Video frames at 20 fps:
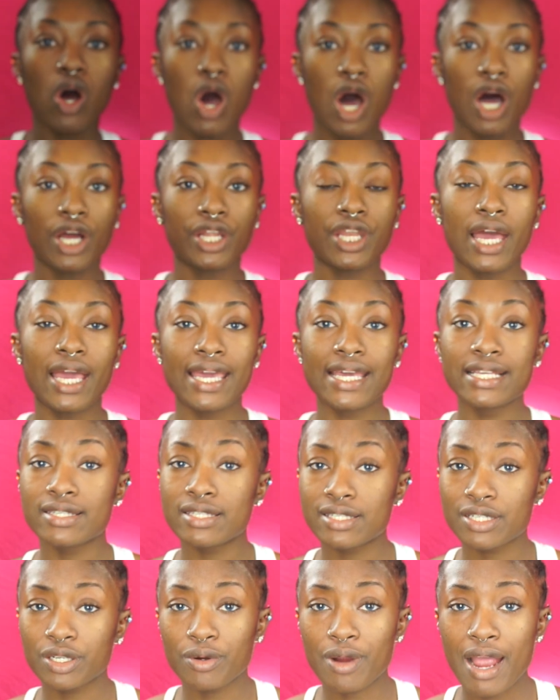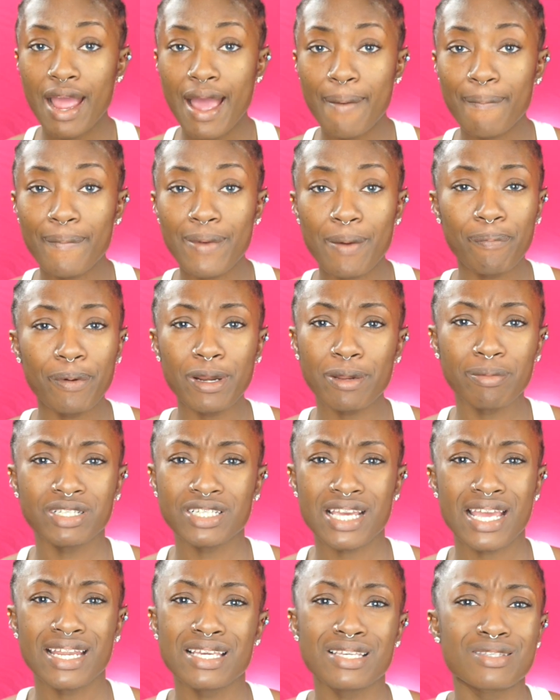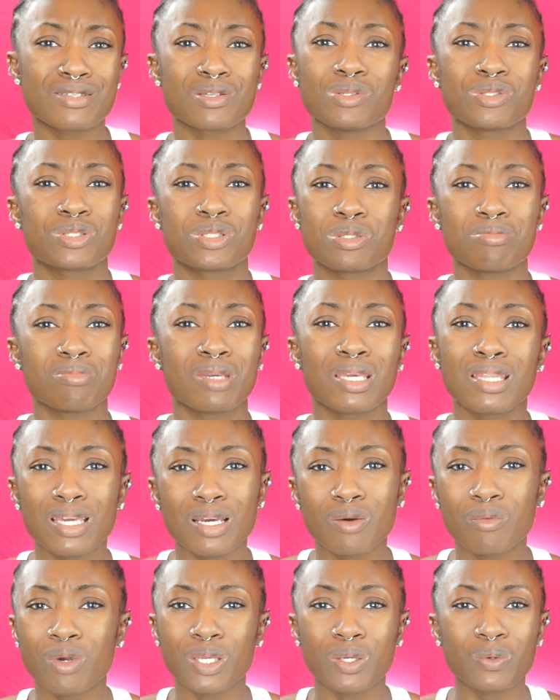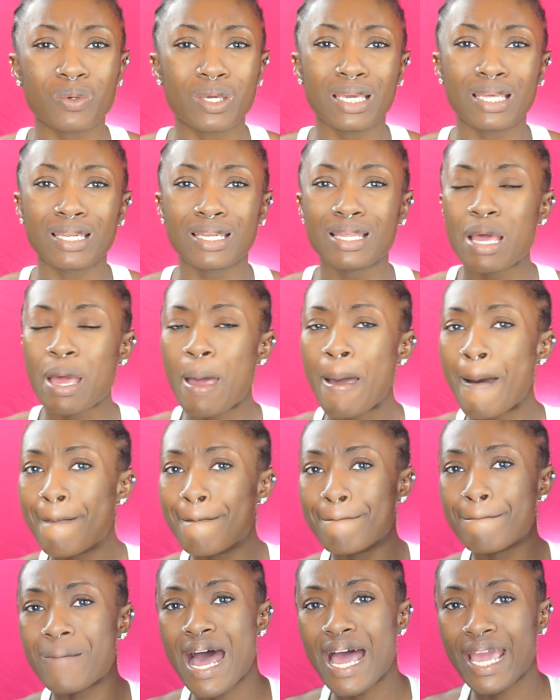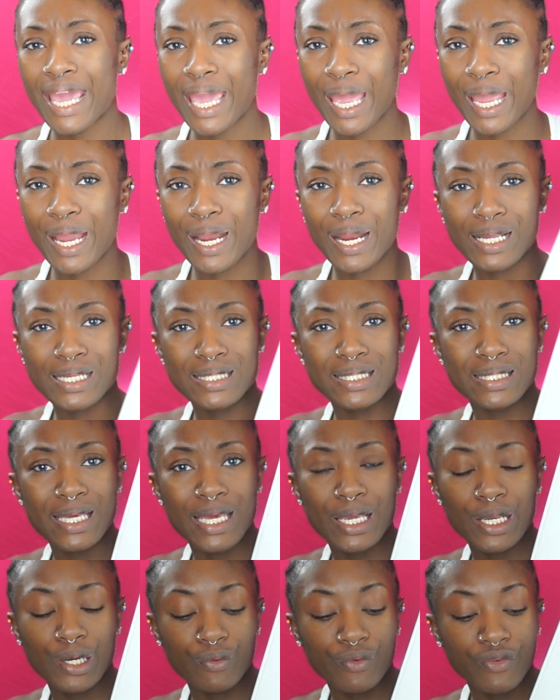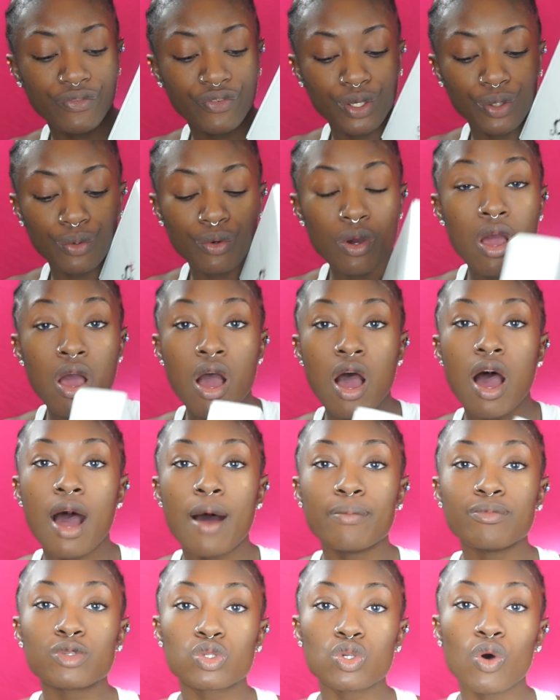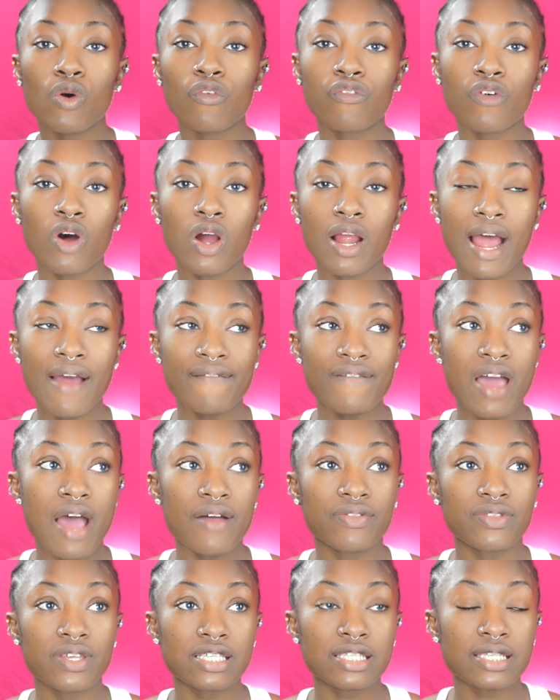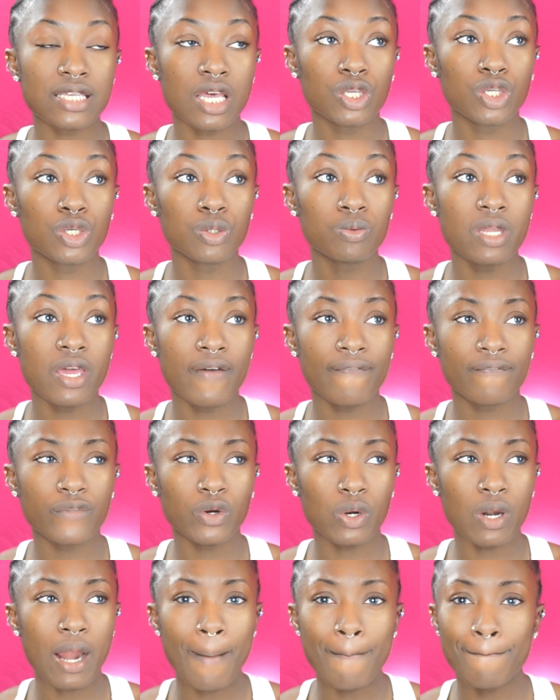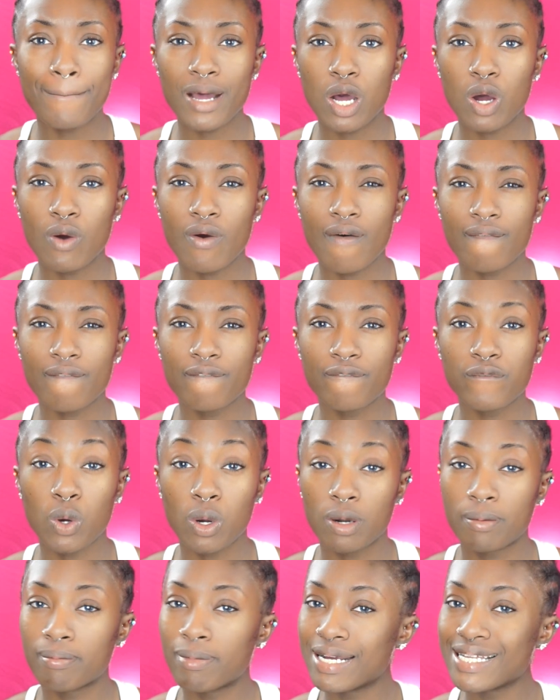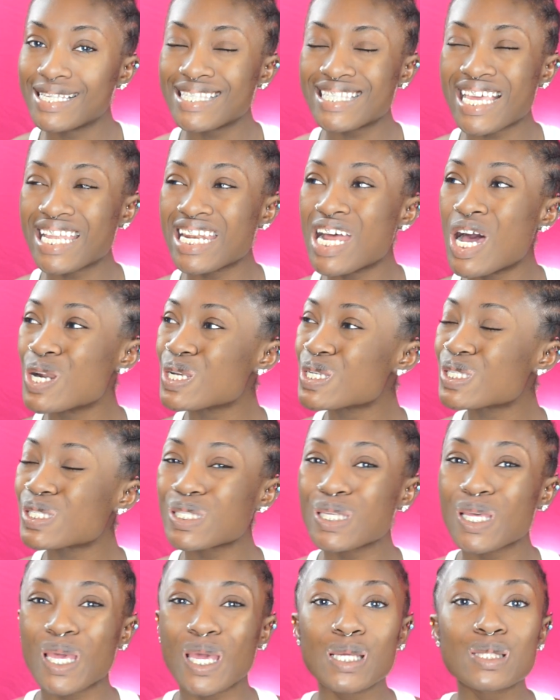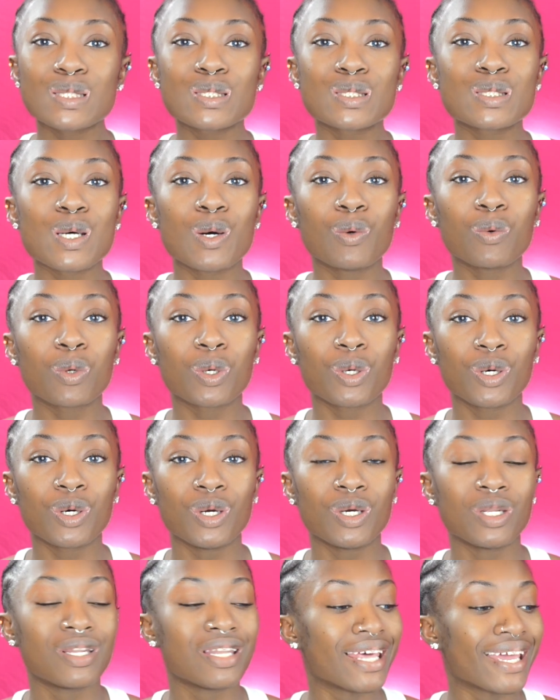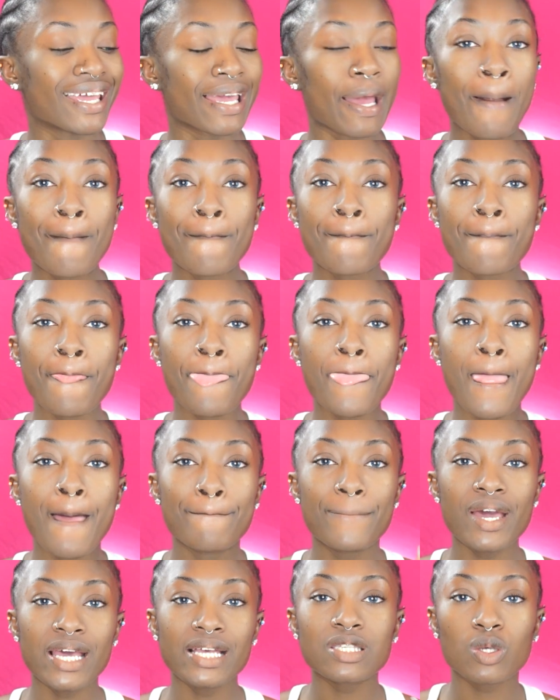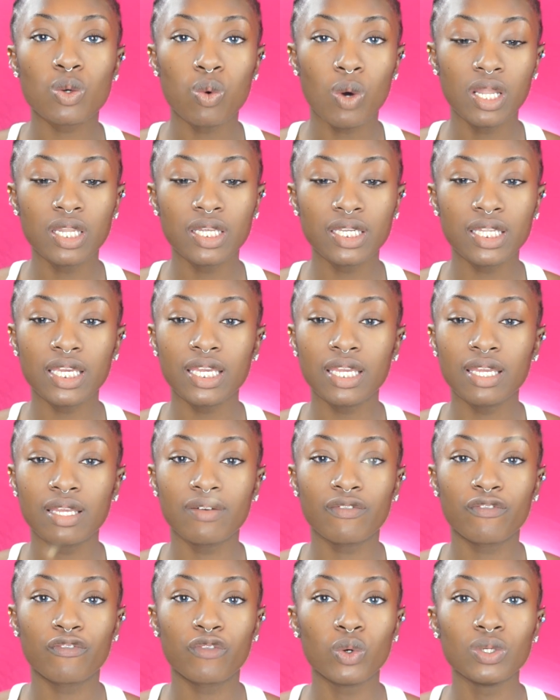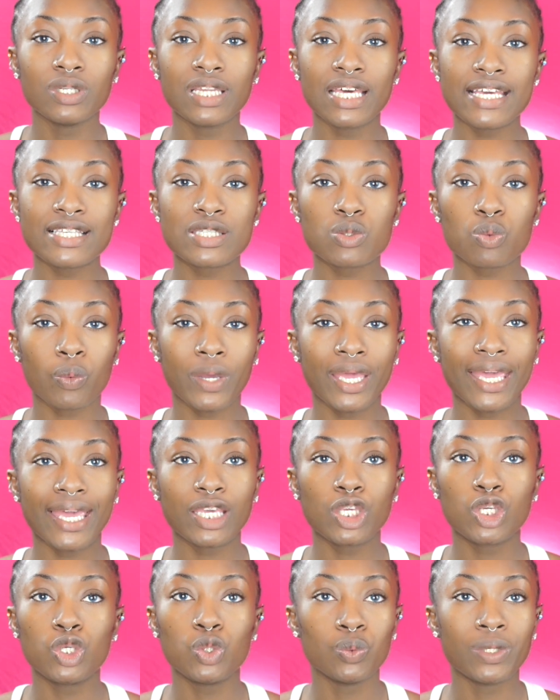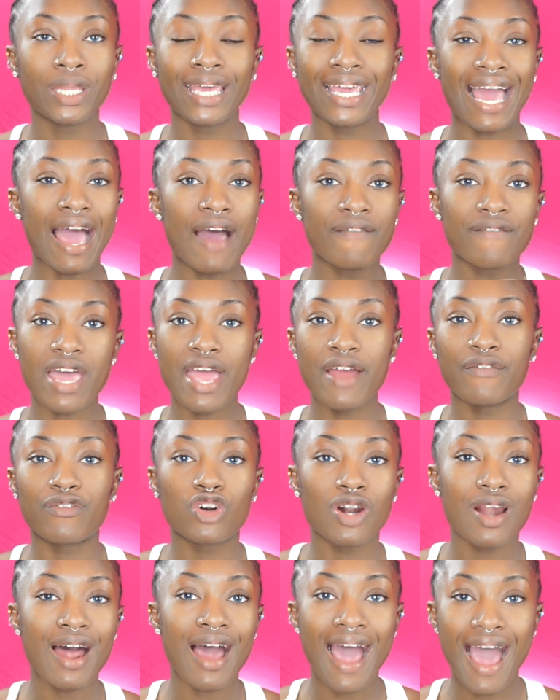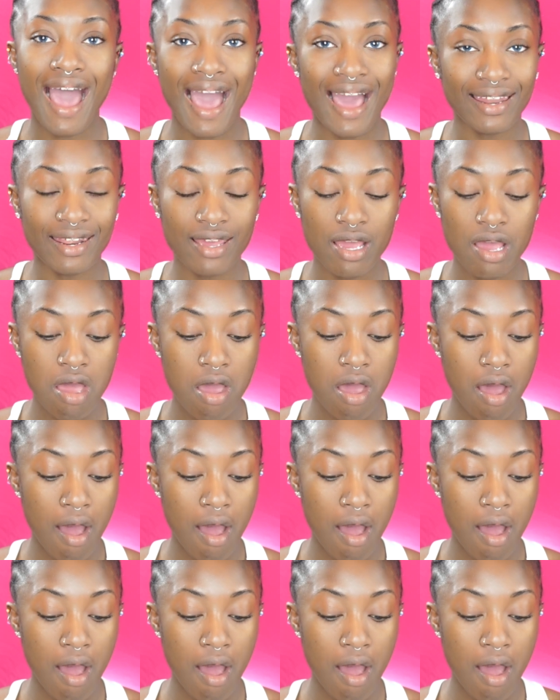on Instagram, pretty much any social media where you can buy hair and see hair review. So far I've had this unit for about 4 months, and honestly it's so good. Like, best quality full lace wig unit I've ever had.